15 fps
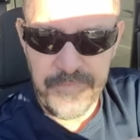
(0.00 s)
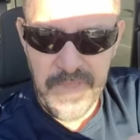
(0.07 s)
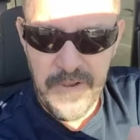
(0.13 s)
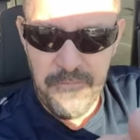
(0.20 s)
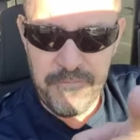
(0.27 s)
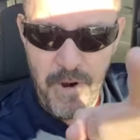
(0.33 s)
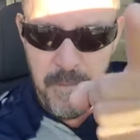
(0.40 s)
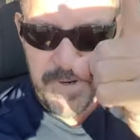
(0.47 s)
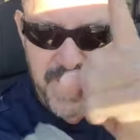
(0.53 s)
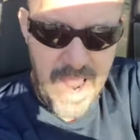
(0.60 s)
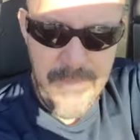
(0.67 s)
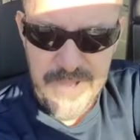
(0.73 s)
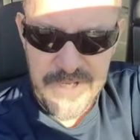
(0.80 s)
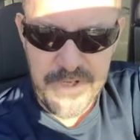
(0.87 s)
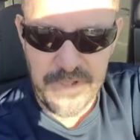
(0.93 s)
from
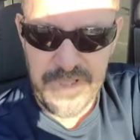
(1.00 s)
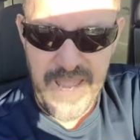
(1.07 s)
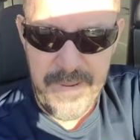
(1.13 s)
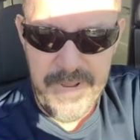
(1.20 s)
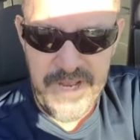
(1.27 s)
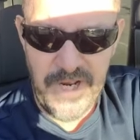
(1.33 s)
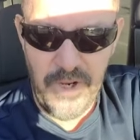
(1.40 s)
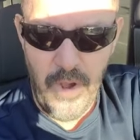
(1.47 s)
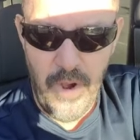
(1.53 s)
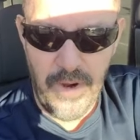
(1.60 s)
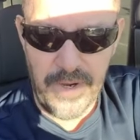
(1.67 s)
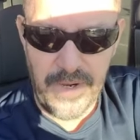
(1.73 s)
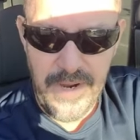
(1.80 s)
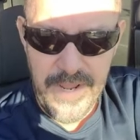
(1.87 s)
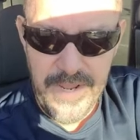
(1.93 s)
coming to them any
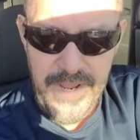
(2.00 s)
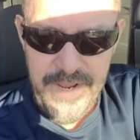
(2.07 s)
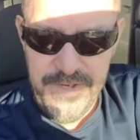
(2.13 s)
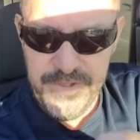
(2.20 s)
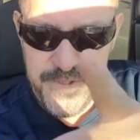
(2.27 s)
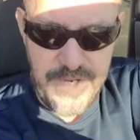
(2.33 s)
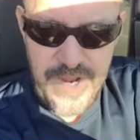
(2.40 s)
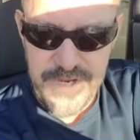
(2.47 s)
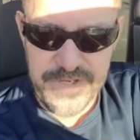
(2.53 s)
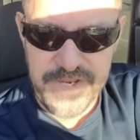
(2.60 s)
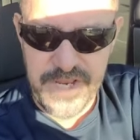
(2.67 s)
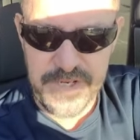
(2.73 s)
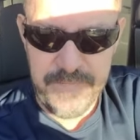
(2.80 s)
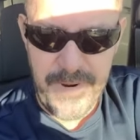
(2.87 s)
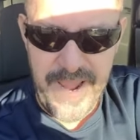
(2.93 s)
longer. In
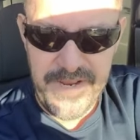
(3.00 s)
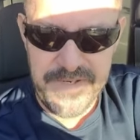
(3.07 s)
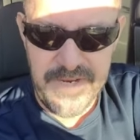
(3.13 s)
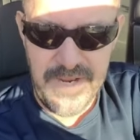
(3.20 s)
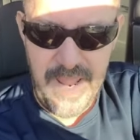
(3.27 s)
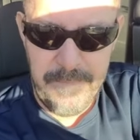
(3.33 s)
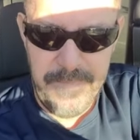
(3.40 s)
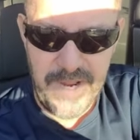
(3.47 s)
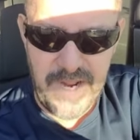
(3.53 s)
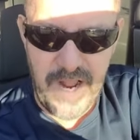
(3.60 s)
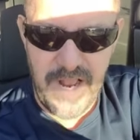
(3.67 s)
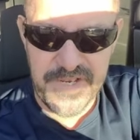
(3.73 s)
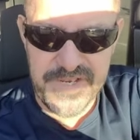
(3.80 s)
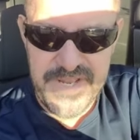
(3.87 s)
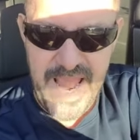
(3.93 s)
Jesus' mighty name.
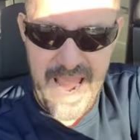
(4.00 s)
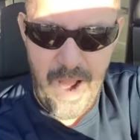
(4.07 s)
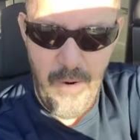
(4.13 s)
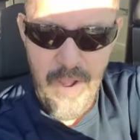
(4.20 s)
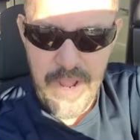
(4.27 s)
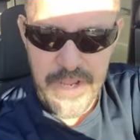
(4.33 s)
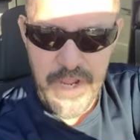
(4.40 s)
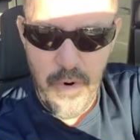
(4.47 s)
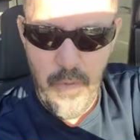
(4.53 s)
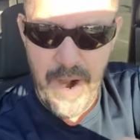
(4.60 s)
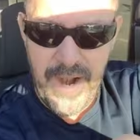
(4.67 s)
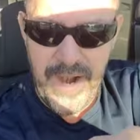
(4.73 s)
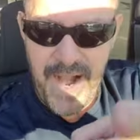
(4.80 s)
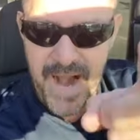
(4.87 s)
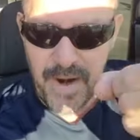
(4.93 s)
Because now you
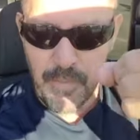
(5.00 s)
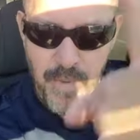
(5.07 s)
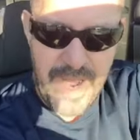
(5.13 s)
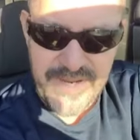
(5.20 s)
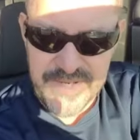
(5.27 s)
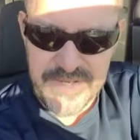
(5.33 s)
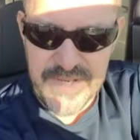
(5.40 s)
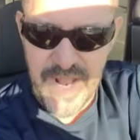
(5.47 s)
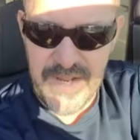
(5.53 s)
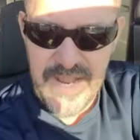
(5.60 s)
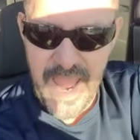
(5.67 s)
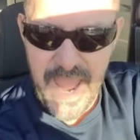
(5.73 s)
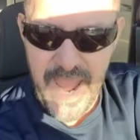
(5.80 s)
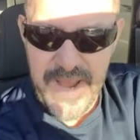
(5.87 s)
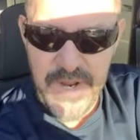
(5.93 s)
are arrested
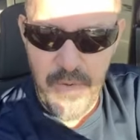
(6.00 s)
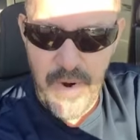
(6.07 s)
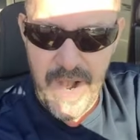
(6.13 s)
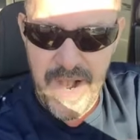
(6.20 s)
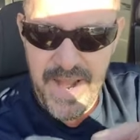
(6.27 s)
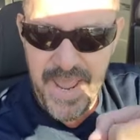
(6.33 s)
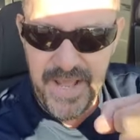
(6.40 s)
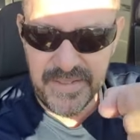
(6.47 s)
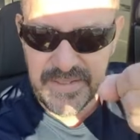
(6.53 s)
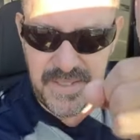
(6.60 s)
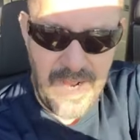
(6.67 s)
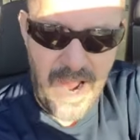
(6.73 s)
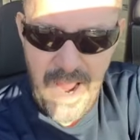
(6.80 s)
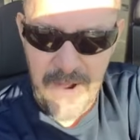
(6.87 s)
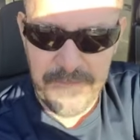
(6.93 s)
and you are
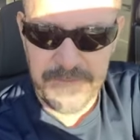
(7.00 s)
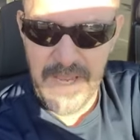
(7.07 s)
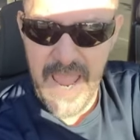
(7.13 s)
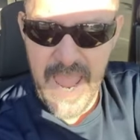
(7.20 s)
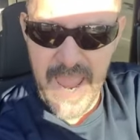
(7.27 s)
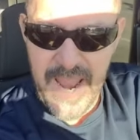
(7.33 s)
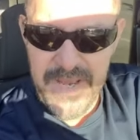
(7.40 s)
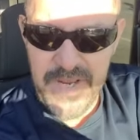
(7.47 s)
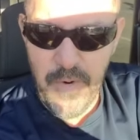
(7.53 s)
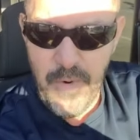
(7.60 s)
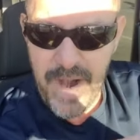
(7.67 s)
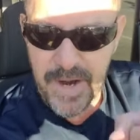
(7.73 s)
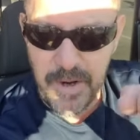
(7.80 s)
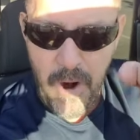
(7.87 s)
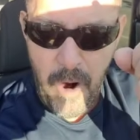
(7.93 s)
handcuffed and you
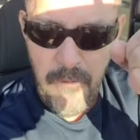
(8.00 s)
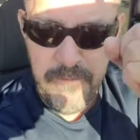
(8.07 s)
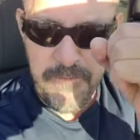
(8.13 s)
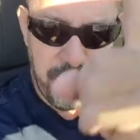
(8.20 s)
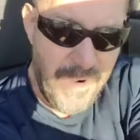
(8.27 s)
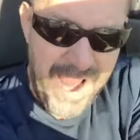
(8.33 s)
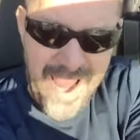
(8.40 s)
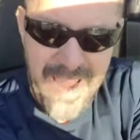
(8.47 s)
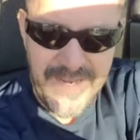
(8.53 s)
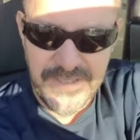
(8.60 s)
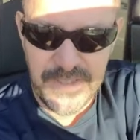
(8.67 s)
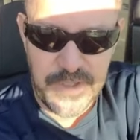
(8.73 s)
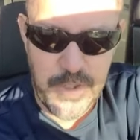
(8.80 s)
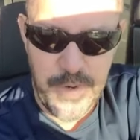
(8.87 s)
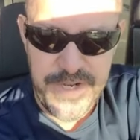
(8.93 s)
are
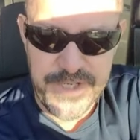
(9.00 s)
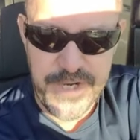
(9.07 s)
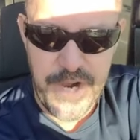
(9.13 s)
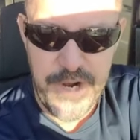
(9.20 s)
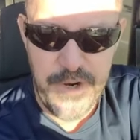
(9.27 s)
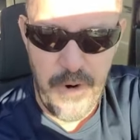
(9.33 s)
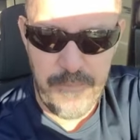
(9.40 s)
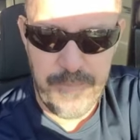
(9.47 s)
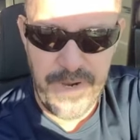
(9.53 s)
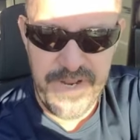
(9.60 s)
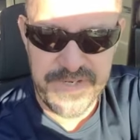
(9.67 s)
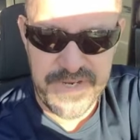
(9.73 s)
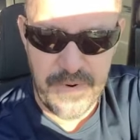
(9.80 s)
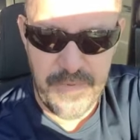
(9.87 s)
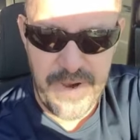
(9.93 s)
confined to eternal
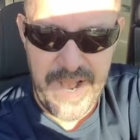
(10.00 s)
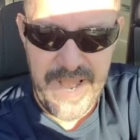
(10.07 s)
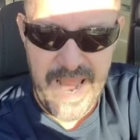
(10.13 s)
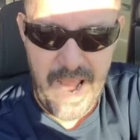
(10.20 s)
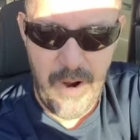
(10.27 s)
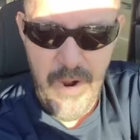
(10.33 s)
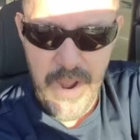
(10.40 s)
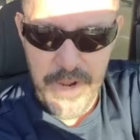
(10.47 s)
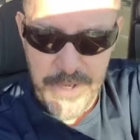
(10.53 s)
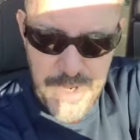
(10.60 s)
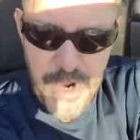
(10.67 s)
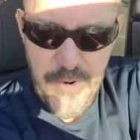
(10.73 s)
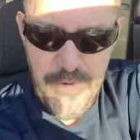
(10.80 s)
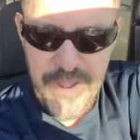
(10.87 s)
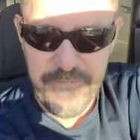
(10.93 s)
prison right now.
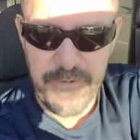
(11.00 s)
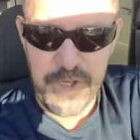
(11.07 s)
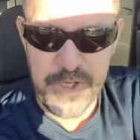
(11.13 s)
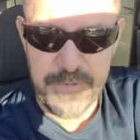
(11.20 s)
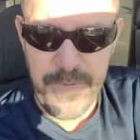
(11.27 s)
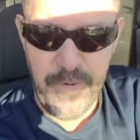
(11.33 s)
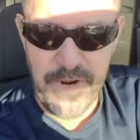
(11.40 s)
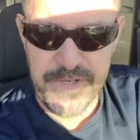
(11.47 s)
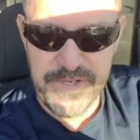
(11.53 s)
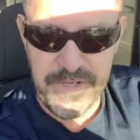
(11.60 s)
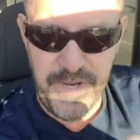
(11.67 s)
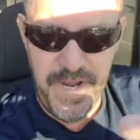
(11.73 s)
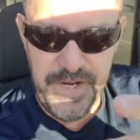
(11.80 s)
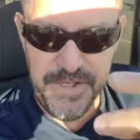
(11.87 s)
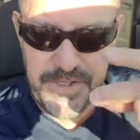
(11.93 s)
You evil spirits,
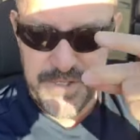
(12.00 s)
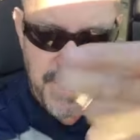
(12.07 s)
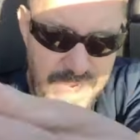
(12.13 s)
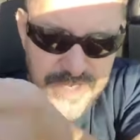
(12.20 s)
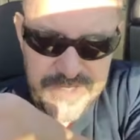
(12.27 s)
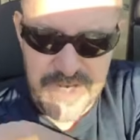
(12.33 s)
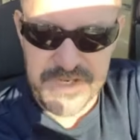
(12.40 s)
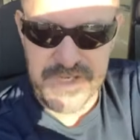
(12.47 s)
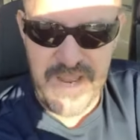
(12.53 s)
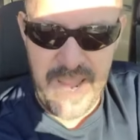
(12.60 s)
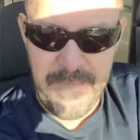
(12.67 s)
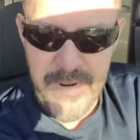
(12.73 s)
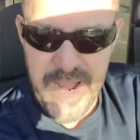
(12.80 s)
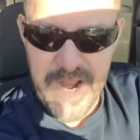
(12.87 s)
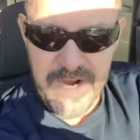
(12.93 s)
in Jesus'
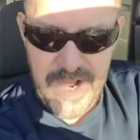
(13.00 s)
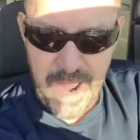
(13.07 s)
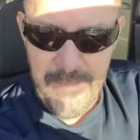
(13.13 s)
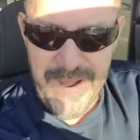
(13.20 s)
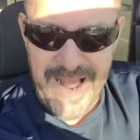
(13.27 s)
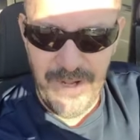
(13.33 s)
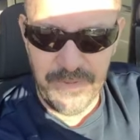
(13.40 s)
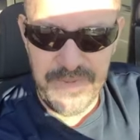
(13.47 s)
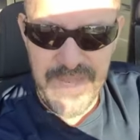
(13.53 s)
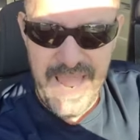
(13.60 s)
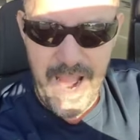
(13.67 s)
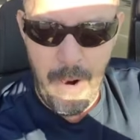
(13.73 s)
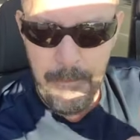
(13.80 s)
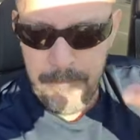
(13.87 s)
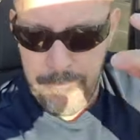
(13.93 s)
name, come out
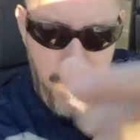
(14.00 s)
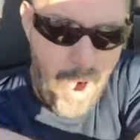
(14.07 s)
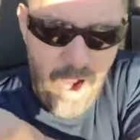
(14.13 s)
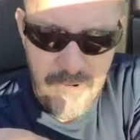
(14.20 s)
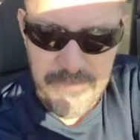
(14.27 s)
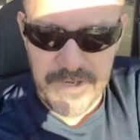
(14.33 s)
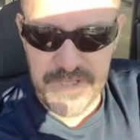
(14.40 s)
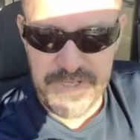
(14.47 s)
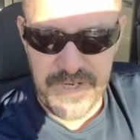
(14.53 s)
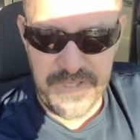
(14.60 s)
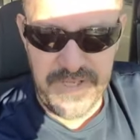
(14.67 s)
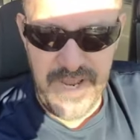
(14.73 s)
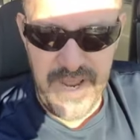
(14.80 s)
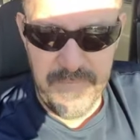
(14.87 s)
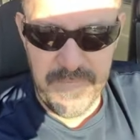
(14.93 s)
now. Poverty
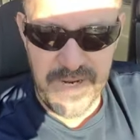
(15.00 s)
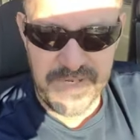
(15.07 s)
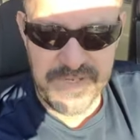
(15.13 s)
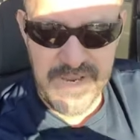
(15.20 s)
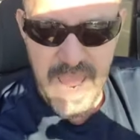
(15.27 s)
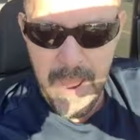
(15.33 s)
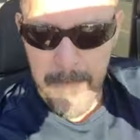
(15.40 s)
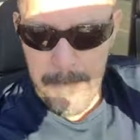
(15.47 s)
demons.